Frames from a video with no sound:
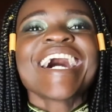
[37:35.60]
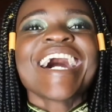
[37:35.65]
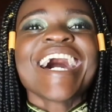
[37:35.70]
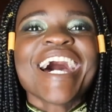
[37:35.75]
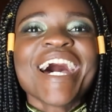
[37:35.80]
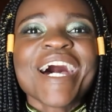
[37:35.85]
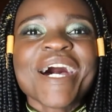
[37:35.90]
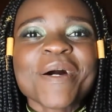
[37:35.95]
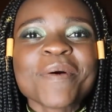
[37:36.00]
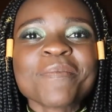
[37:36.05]

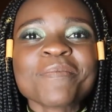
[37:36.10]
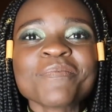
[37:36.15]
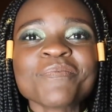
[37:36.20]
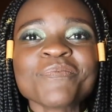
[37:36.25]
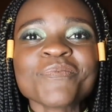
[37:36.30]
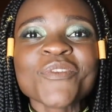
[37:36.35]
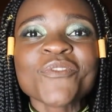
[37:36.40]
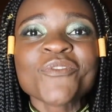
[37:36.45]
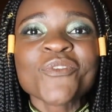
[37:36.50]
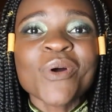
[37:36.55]

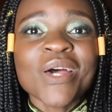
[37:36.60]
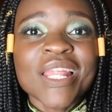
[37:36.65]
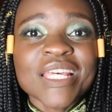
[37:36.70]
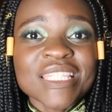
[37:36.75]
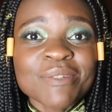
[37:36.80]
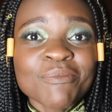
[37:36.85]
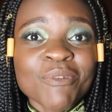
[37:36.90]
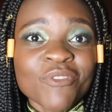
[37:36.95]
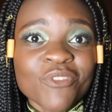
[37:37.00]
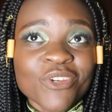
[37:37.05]
If you want to
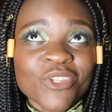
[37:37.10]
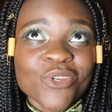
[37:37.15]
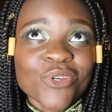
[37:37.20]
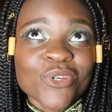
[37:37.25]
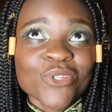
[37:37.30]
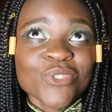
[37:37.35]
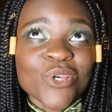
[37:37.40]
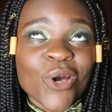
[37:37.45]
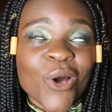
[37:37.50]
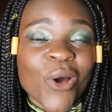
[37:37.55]
see more
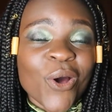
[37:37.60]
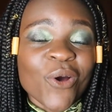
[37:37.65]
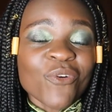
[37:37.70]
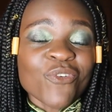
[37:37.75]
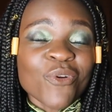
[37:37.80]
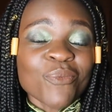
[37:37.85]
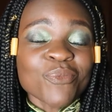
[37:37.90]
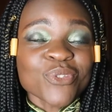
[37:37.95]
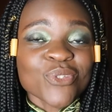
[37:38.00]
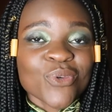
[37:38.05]
videos
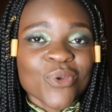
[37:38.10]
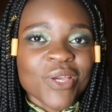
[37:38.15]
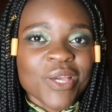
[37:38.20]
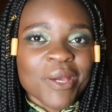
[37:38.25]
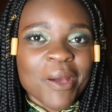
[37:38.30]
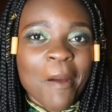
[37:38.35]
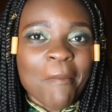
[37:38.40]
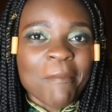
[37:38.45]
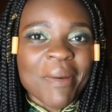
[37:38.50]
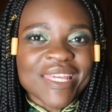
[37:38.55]
from
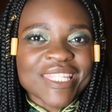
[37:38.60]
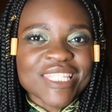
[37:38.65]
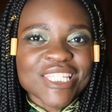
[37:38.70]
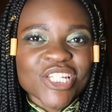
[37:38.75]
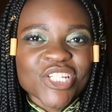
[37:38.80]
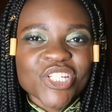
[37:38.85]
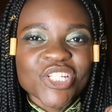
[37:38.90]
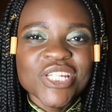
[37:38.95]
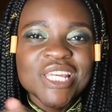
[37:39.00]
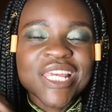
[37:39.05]
Sewing by
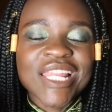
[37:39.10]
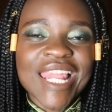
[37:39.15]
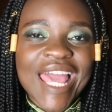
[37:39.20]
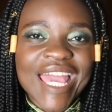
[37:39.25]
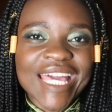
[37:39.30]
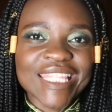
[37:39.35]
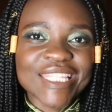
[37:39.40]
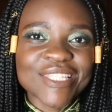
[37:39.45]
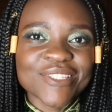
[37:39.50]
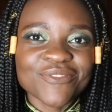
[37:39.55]
Teshie,
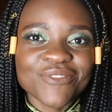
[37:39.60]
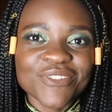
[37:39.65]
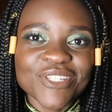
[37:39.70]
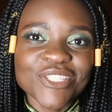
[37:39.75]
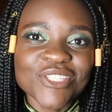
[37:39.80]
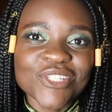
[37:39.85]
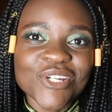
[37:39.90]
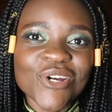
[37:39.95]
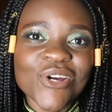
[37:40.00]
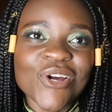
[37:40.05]
like this
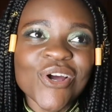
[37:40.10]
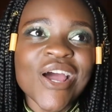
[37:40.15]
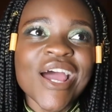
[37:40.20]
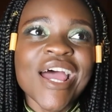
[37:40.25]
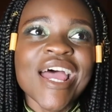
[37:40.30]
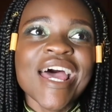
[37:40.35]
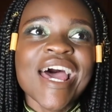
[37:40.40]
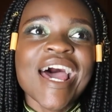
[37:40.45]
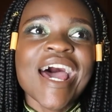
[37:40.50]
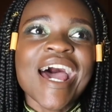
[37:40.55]
video
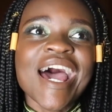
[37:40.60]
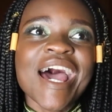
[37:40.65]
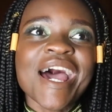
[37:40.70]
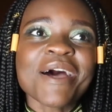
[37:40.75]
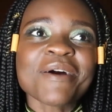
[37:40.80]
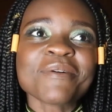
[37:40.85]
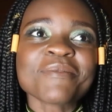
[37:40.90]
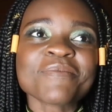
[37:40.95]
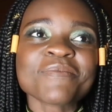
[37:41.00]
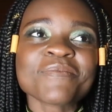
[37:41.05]

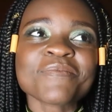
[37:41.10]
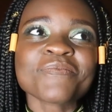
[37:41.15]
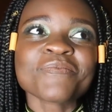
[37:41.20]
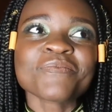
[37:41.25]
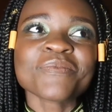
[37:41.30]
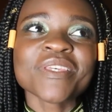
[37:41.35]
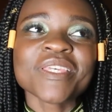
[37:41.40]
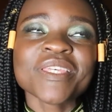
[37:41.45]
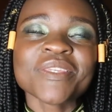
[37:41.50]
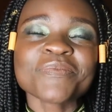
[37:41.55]
and
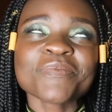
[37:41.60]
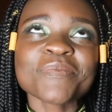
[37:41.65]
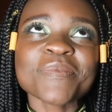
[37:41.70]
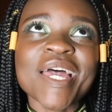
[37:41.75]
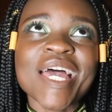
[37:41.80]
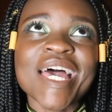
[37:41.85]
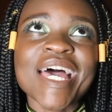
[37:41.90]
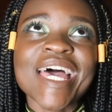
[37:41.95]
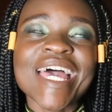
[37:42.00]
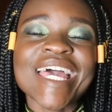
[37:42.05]

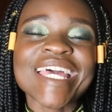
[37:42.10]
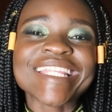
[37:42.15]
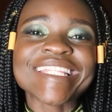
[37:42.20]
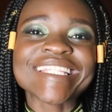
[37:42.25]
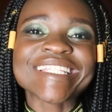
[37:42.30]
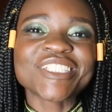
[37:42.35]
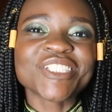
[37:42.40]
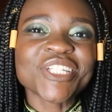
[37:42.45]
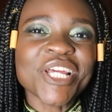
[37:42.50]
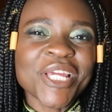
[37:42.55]

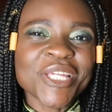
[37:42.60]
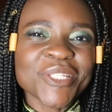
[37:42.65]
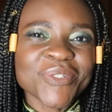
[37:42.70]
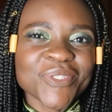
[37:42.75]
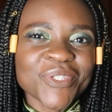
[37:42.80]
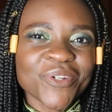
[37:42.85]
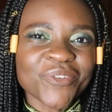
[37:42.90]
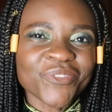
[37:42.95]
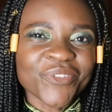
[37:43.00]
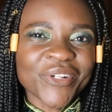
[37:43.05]
share it
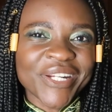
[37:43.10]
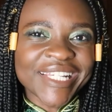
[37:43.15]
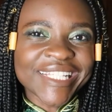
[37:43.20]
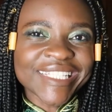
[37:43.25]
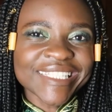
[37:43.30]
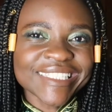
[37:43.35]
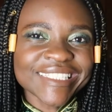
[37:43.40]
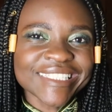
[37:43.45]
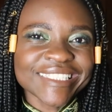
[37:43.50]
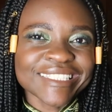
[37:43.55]
with your
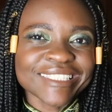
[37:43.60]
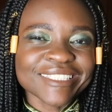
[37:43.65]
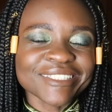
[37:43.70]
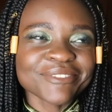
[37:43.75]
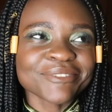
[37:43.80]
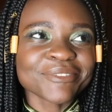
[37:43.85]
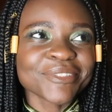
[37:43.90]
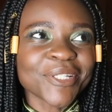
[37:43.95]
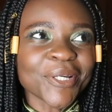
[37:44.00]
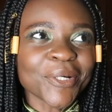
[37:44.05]
friends,
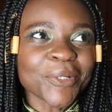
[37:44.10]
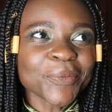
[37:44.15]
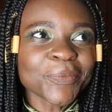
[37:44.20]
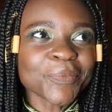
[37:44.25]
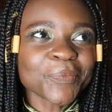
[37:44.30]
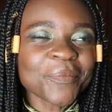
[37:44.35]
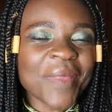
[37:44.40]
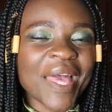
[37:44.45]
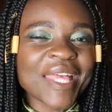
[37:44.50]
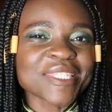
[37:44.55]
you know,
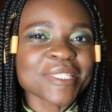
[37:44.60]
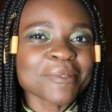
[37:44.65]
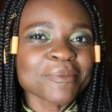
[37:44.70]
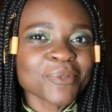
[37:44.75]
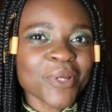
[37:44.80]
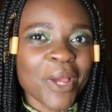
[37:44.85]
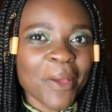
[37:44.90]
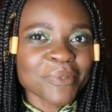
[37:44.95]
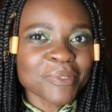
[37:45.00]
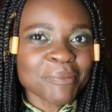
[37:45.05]
and
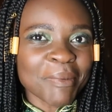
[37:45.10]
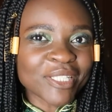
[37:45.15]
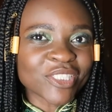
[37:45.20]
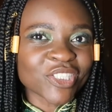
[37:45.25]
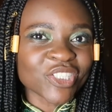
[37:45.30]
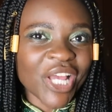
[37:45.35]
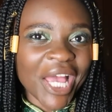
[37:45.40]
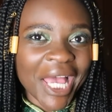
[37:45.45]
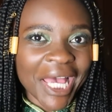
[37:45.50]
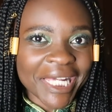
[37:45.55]
subscribe to my
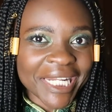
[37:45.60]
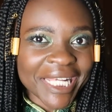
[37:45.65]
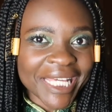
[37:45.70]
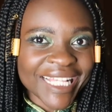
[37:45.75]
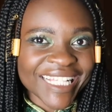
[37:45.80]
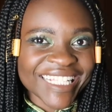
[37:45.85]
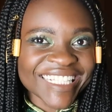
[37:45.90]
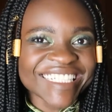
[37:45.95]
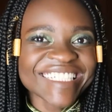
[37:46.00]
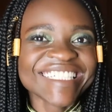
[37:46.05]

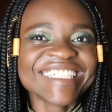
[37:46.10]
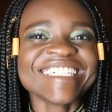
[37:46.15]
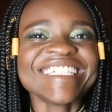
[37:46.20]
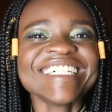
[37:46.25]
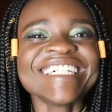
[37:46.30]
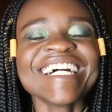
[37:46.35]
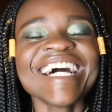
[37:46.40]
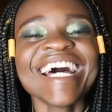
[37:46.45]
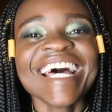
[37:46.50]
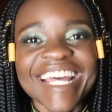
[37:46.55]
channel.
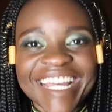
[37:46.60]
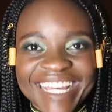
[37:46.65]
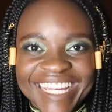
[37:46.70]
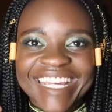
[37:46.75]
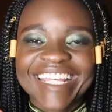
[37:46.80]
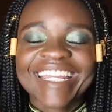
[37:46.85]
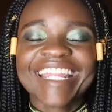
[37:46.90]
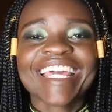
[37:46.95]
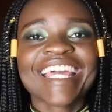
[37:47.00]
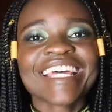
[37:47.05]

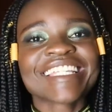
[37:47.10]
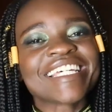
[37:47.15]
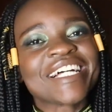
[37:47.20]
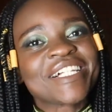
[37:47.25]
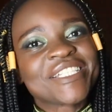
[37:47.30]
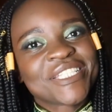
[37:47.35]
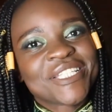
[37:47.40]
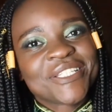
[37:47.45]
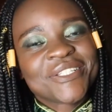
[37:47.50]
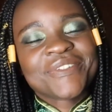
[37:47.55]
And I guess I'll
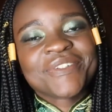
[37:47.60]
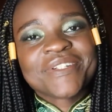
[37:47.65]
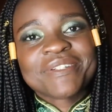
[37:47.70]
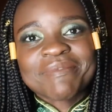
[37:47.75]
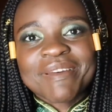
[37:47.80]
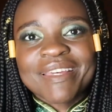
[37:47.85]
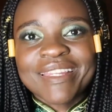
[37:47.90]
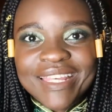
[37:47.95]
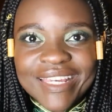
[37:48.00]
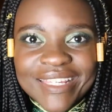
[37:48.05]
see you in
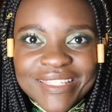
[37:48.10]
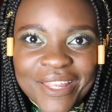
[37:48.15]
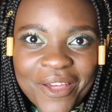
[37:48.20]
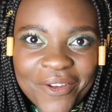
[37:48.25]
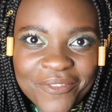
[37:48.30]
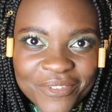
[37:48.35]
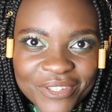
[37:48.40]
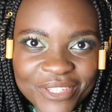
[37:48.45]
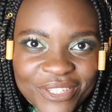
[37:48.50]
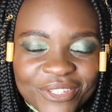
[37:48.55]
my next
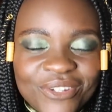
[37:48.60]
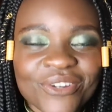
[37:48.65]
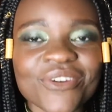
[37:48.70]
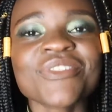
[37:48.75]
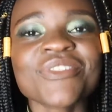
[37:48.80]
video.